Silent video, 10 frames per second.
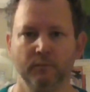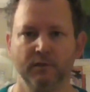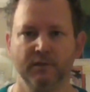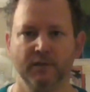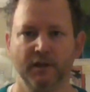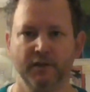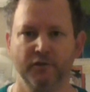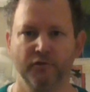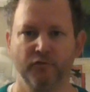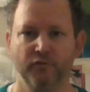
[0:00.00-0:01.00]

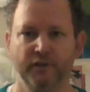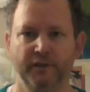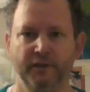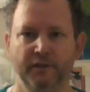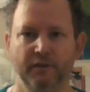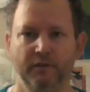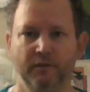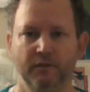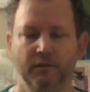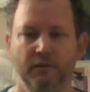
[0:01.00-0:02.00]
desire, greed,
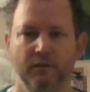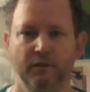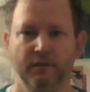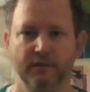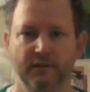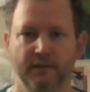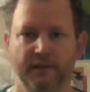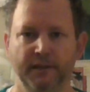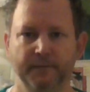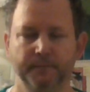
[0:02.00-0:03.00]
things like
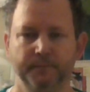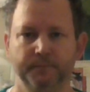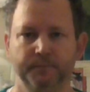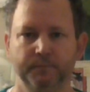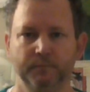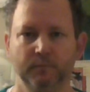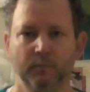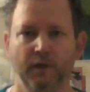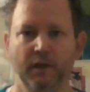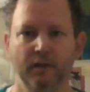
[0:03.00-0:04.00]
that.
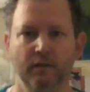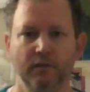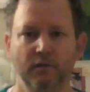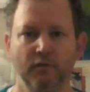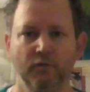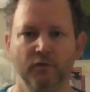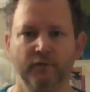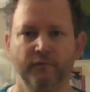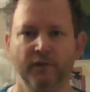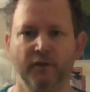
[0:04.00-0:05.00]
Okay, the third
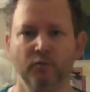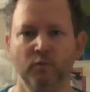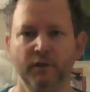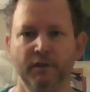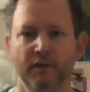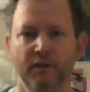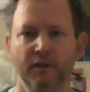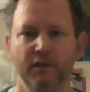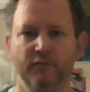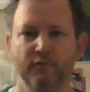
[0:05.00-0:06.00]
and final one
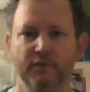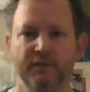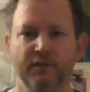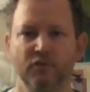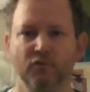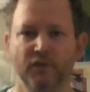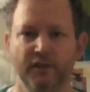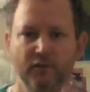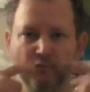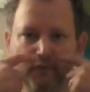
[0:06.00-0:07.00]
is for the central
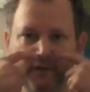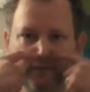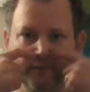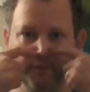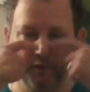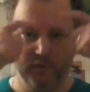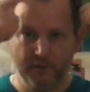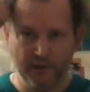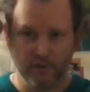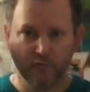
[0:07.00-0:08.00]
channel, running from both
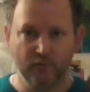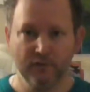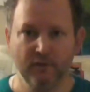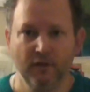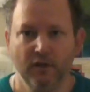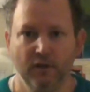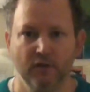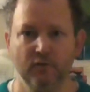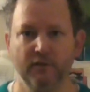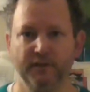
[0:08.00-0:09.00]
nostrils
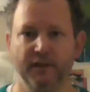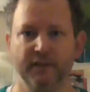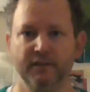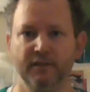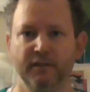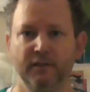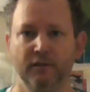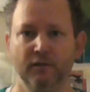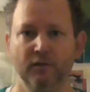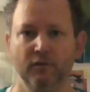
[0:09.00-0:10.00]
to the
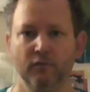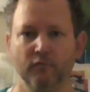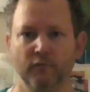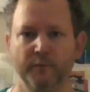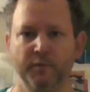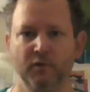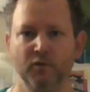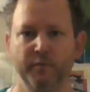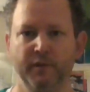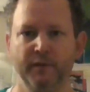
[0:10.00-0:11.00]
dantian, right below
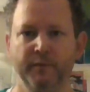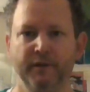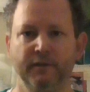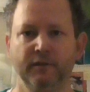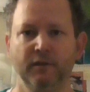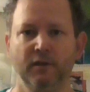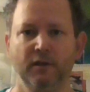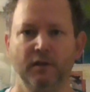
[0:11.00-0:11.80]
the belly button.